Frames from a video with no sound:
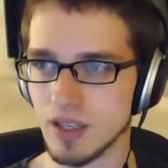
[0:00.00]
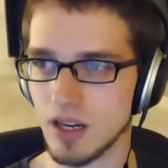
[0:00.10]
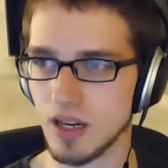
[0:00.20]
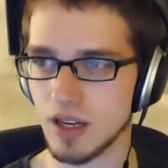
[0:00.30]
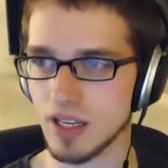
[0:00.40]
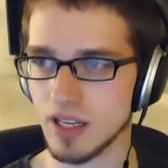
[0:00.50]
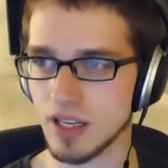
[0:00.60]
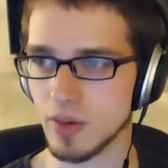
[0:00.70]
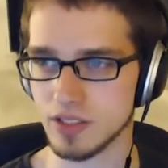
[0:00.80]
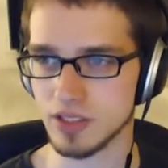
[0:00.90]

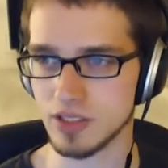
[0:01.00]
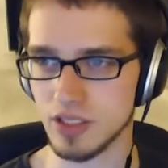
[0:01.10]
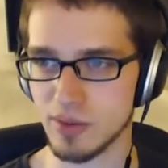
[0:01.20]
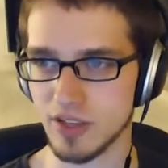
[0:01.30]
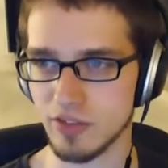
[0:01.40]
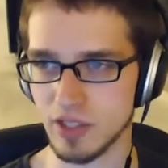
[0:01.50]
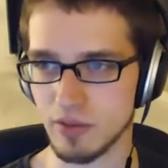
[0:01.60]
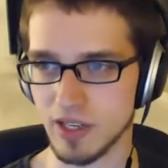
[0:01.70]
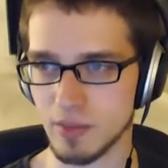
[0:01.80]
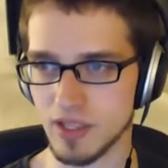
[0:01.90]
Anyway, so I would
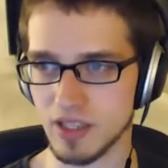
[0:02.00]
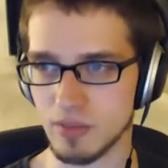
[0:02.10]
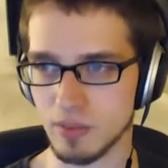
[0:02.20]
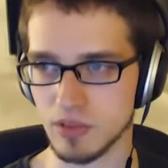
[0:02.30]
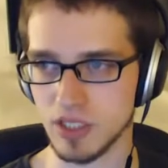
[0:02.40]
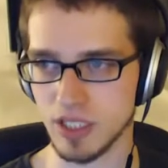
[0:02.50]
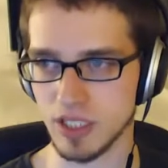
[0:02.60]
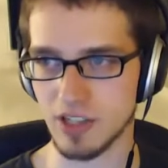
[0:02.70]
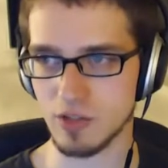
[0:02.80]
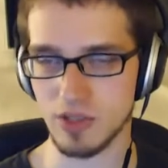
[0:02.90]
definitely recommend that people
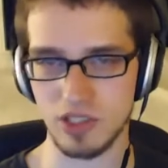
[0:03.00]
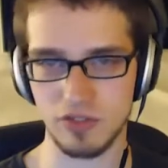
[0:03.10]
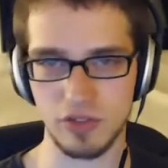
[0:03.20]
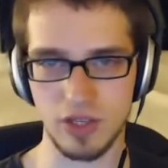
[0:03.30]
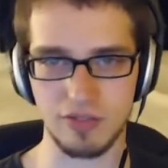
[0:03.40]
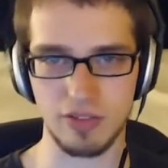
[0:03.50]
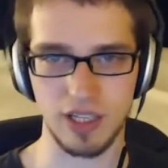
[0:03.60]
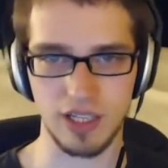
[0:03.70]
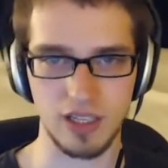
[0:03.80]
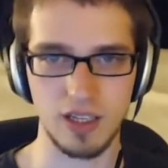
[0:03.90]
check it out, especially if you
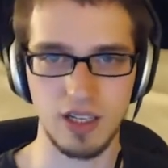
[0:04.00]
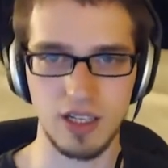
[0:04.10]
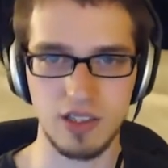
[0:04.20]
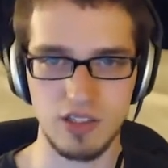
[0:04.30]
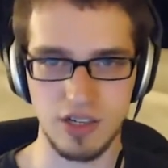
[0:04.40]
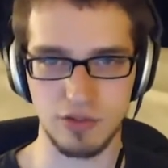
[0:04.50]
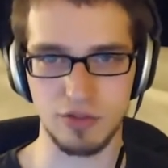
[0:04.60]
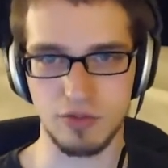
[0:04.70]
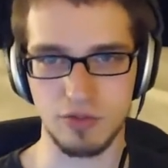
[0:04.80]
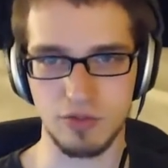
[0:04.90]
have, like,
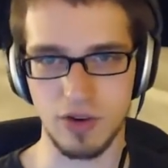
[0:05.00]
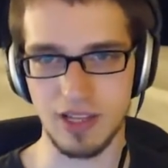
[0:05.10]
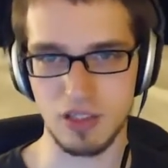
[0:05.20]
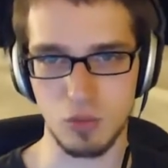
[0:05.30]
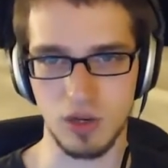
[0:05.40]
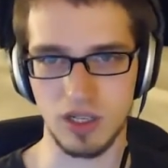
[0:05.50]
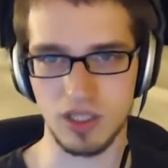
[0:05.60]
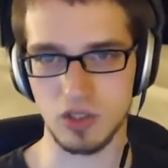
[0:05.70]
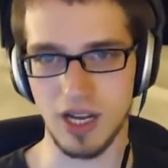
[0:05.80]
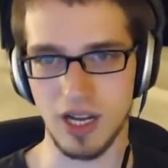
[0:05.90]
several friends and you
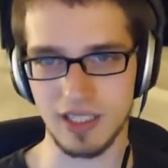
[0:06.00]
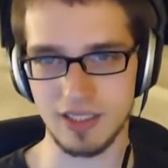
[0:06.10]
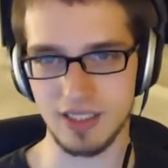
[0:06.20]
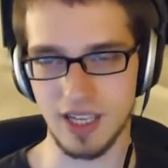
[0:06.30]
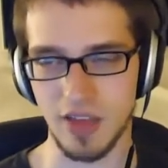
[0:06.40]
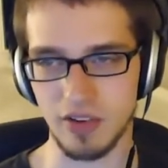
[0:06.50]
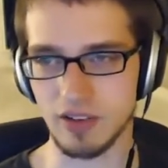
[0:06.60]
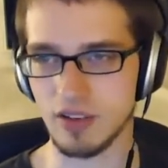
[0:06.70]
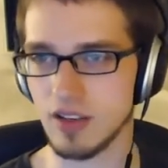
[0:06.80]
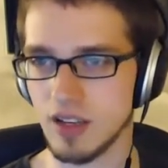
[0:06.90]
want to try
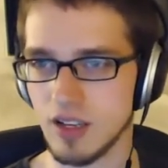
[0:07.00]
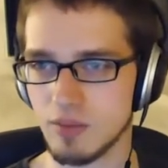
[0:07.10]
together,